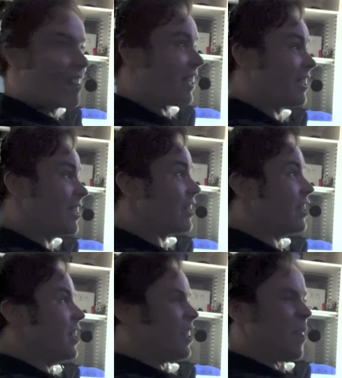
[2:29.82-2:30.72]
I was this is
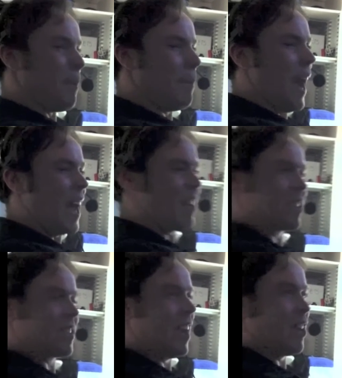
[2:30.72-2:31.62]
the bat, the
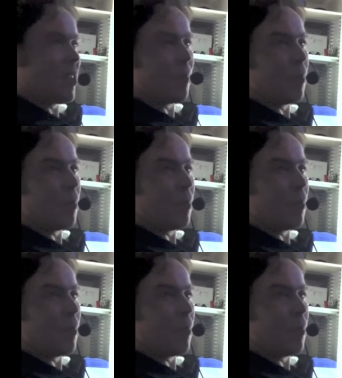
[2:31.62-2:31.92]
sound of the